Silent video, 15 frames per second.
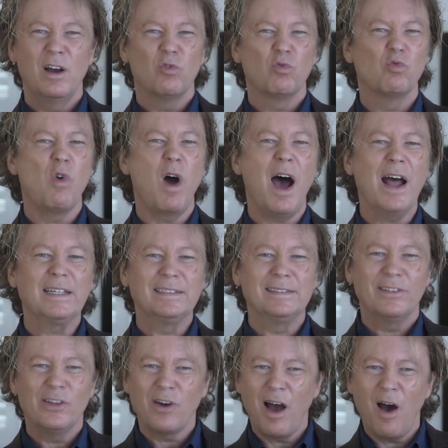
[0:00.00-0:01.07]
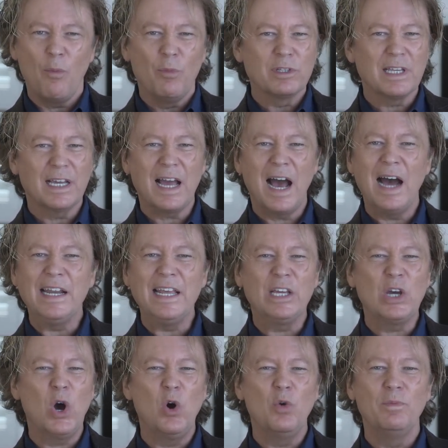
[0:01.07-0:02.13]
rotten. They're almost like
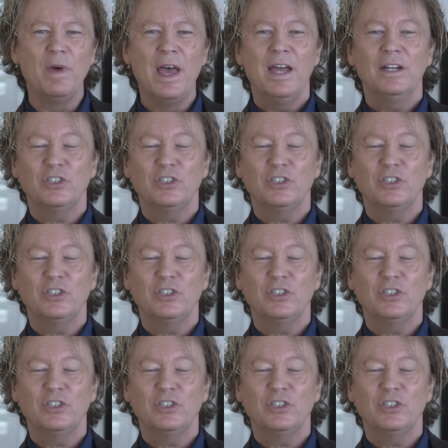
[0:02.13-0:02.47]
honeycomb.